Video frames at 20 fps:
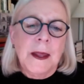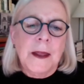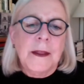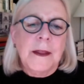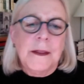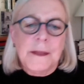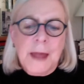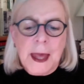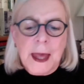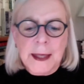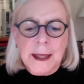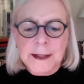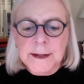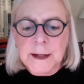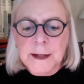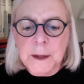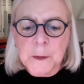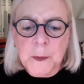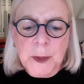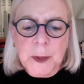Thanks,
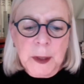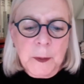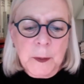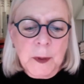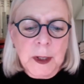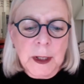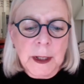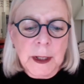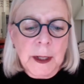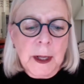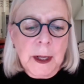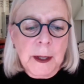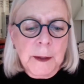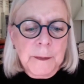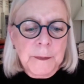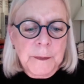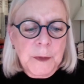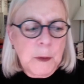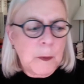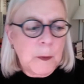and we
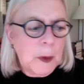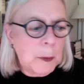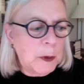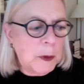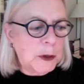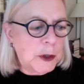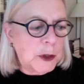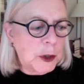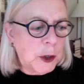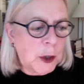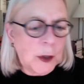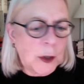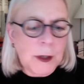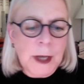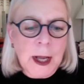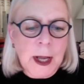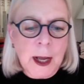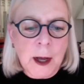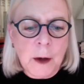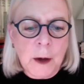will turn
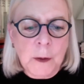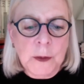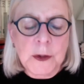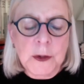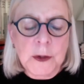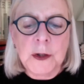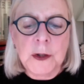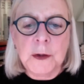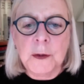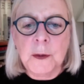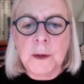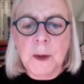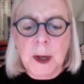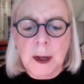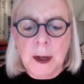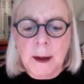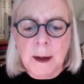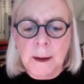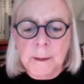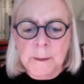now to
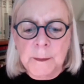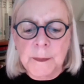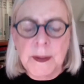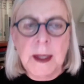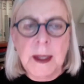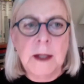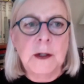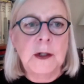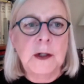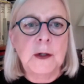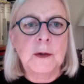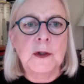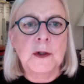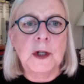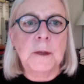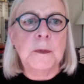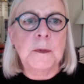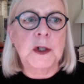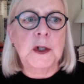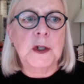
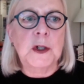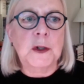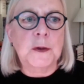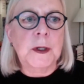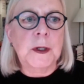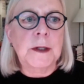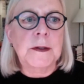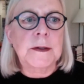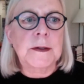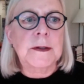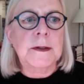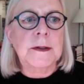Jim Childress